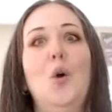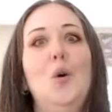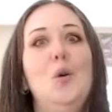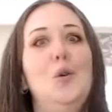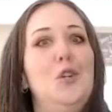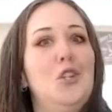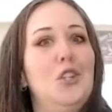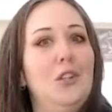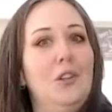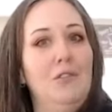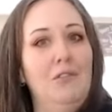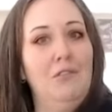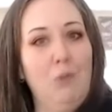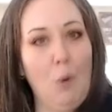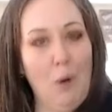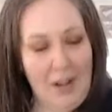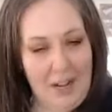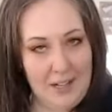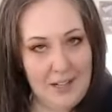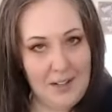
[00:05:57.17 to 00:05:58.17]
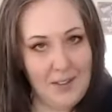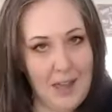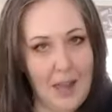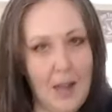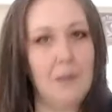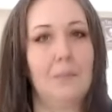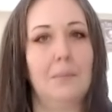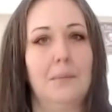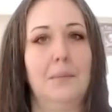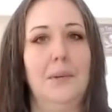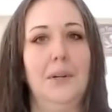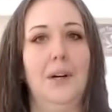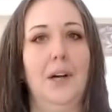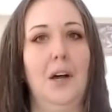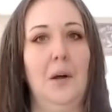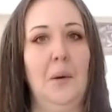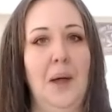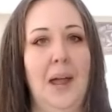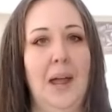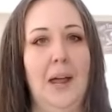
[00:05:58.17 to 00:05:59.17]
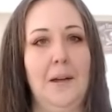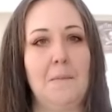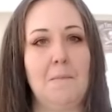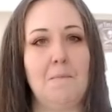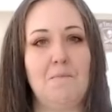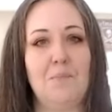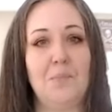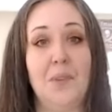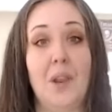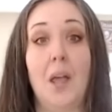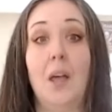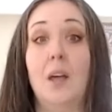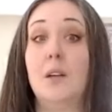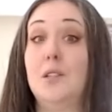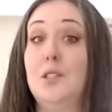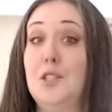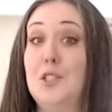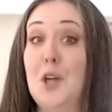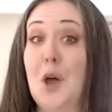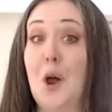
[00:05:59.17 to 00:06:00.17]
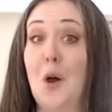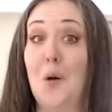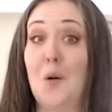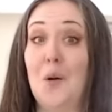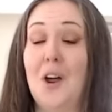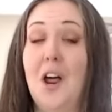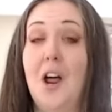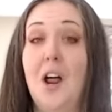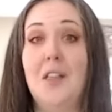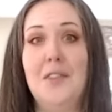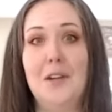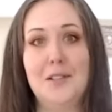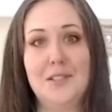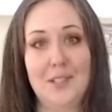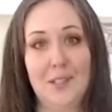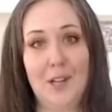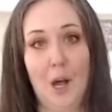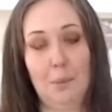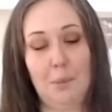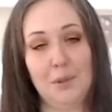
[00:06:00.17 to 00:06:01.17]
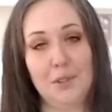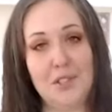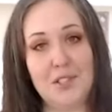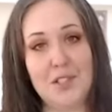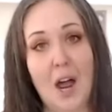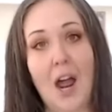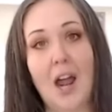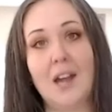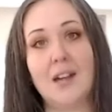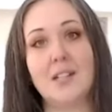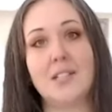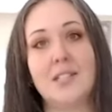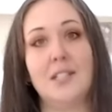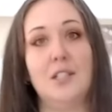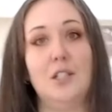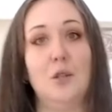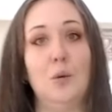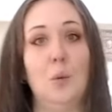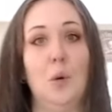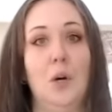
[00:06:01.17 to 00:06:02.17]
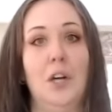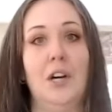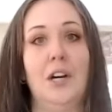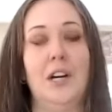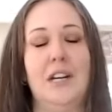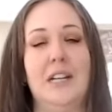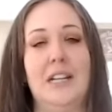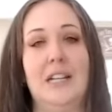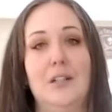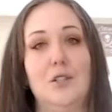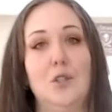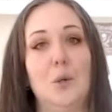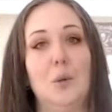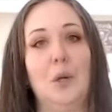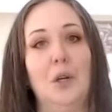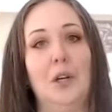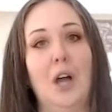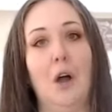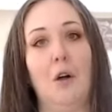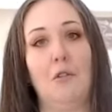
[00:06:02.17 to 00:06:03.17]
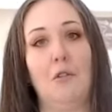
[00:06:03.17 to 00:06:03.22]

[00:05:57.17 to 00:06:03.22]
who should avoid them? Okay. So, there's a couple of signs that you would need to look